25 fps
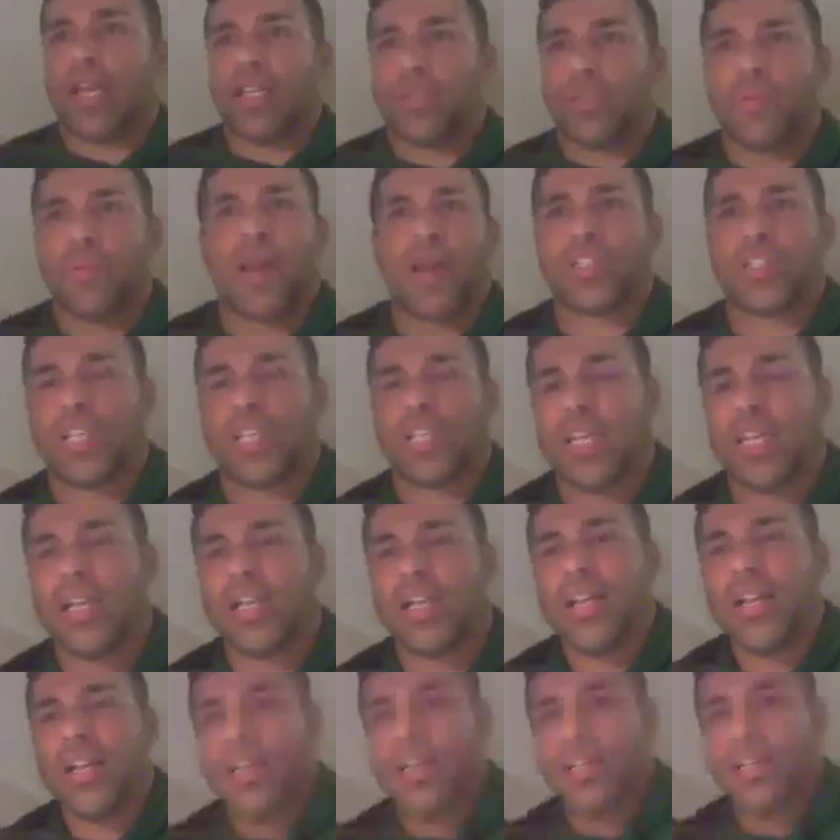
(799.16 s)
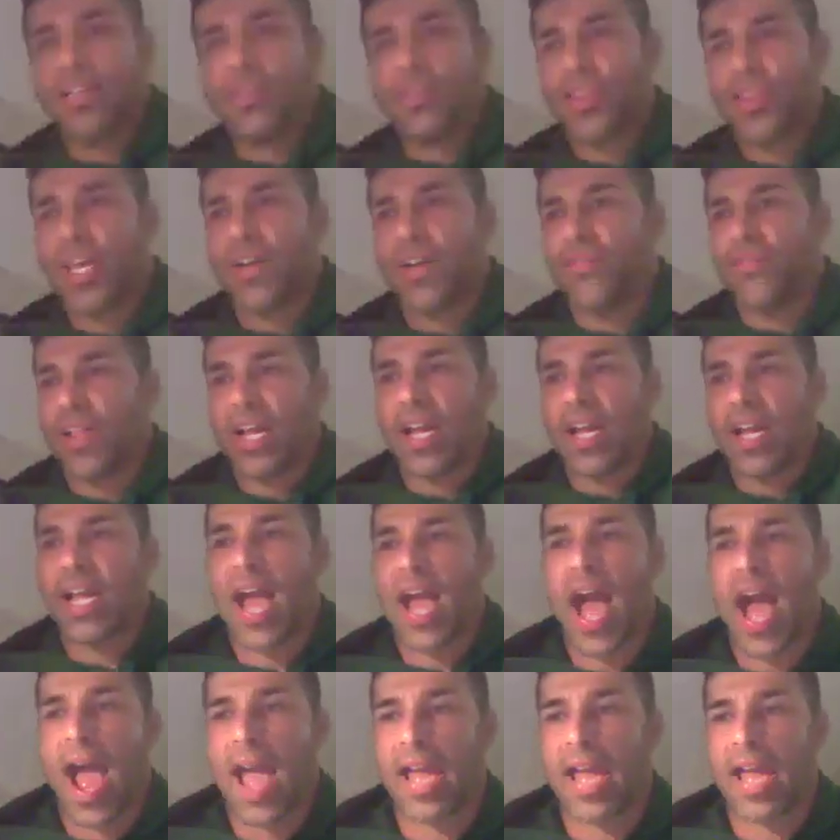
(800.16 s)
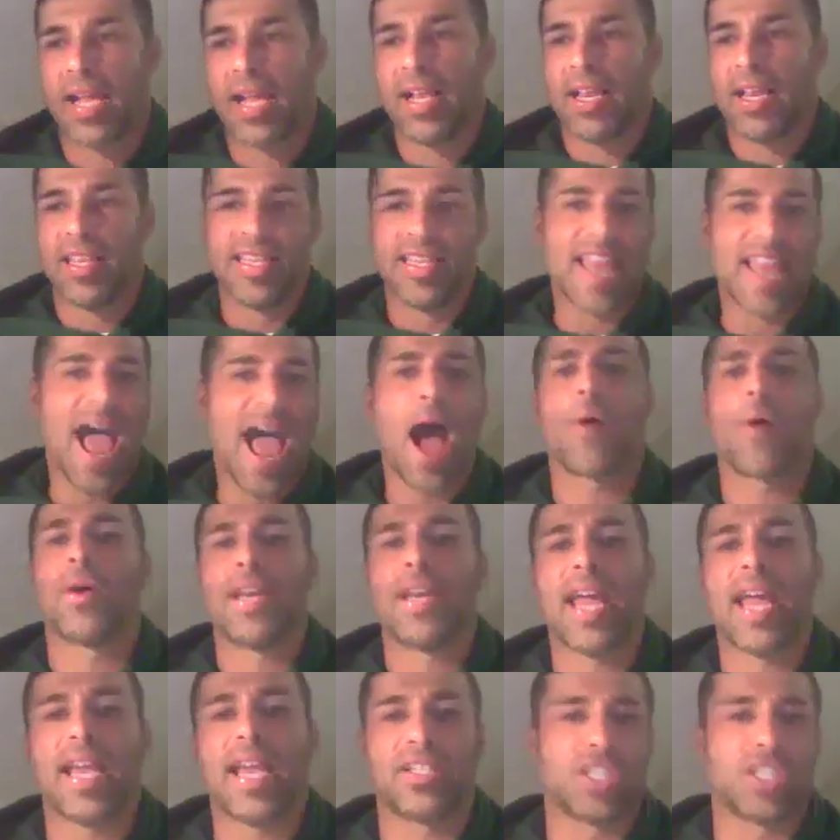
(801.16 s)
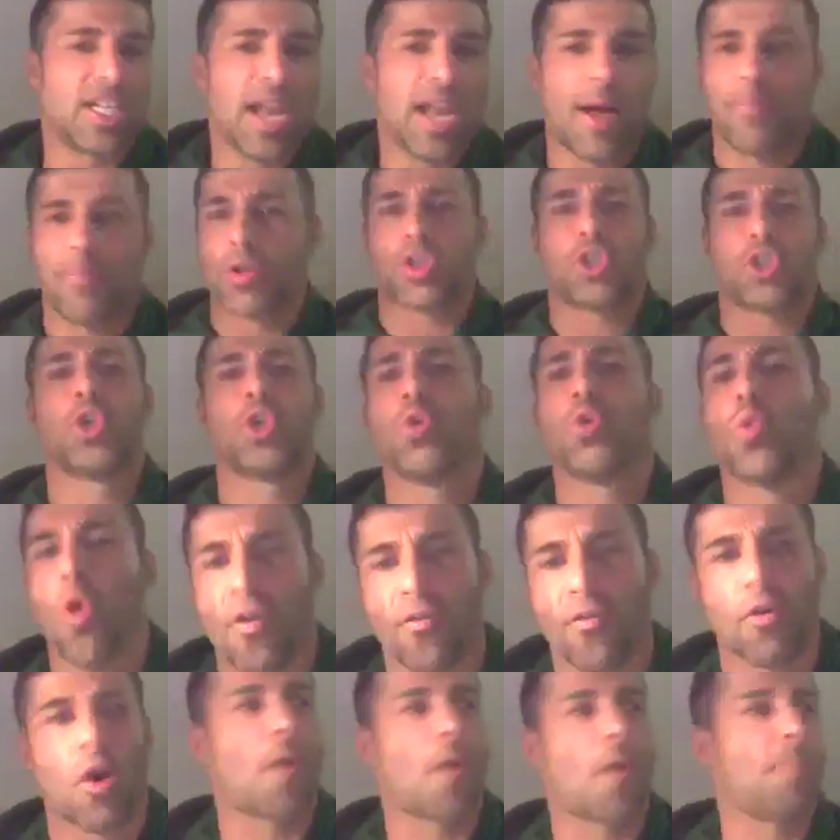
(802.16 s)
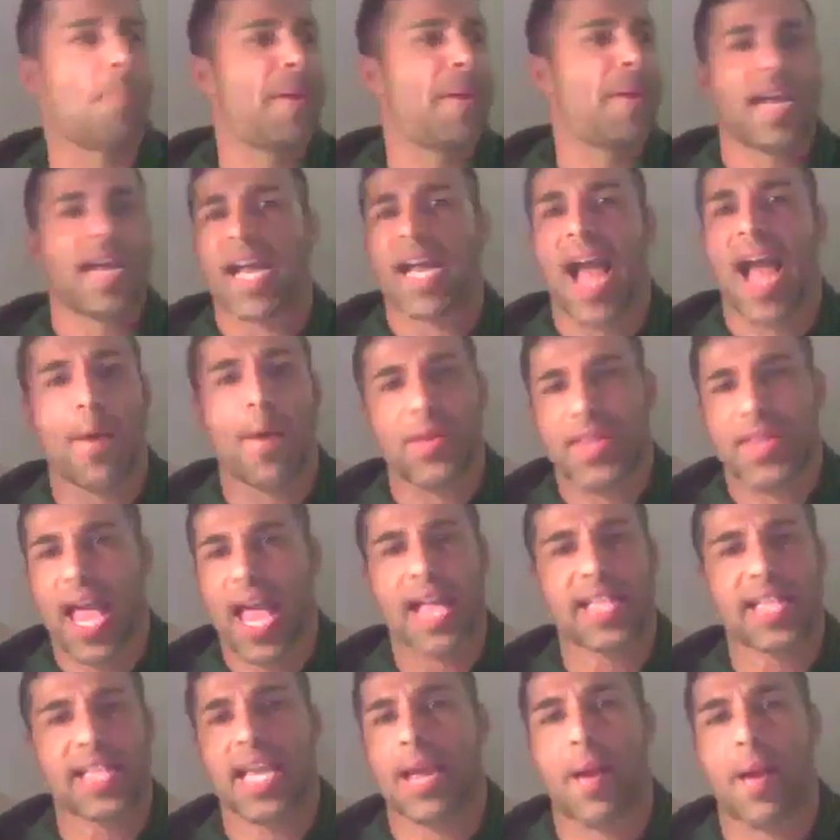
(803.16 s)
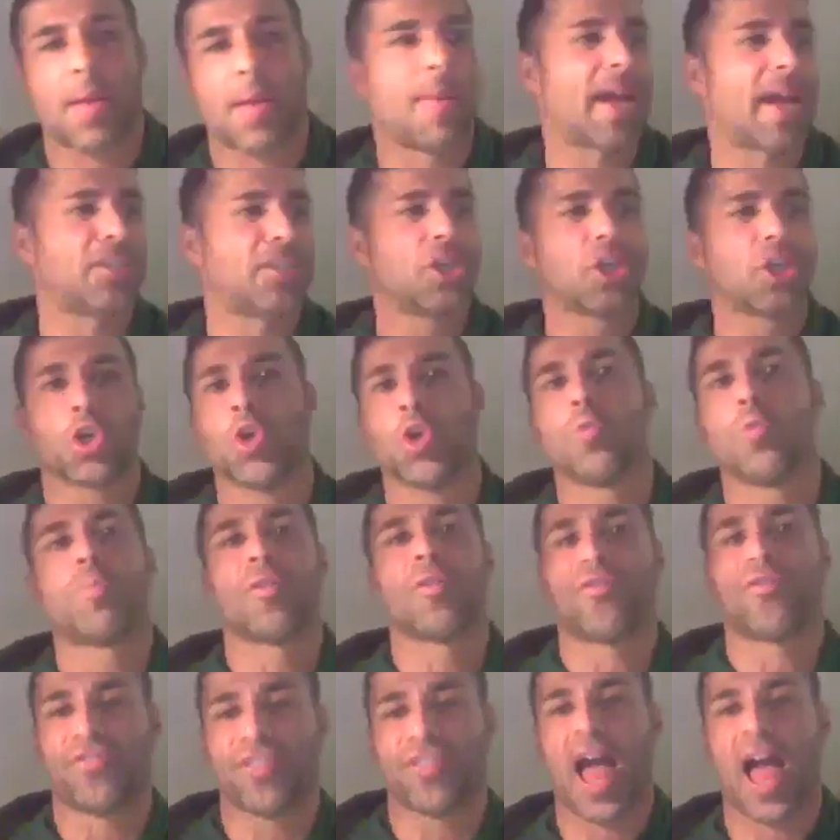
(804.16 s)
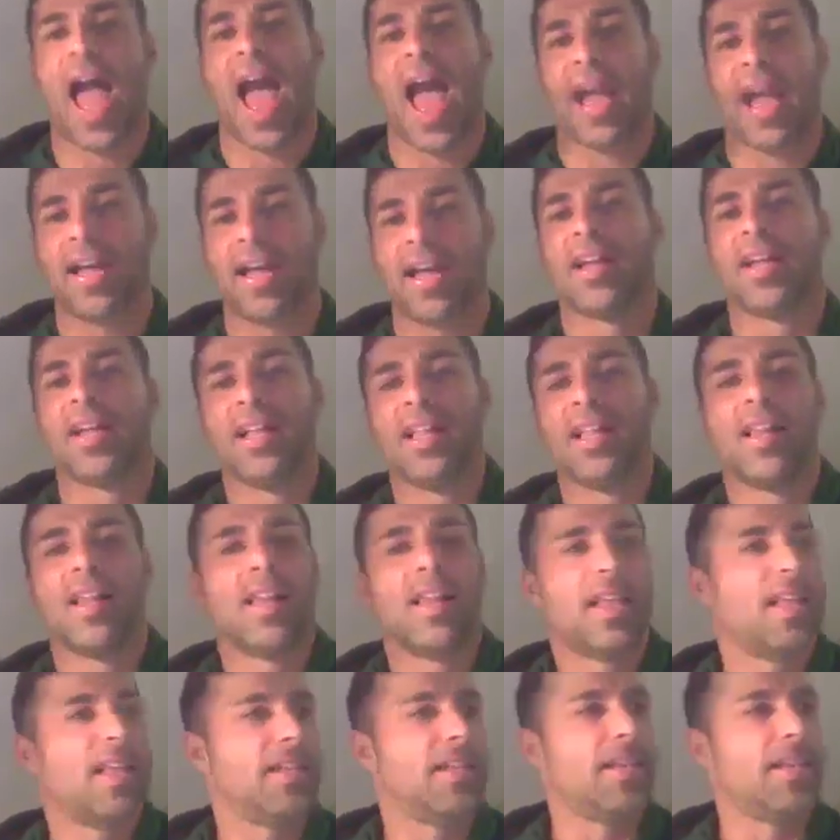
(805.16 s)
especially you think of like a guy nowadays, the number 2 overall pick, a guy with that type. Imagine Cooper Flagg, as he